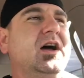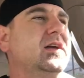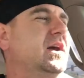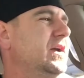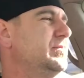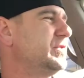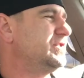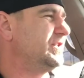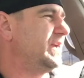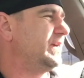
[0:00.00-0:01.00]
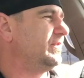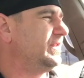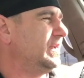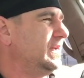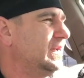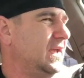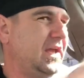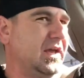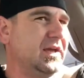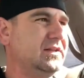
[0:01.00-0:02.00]
I appreciate everything,
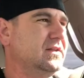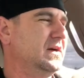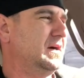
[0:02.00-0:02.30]
and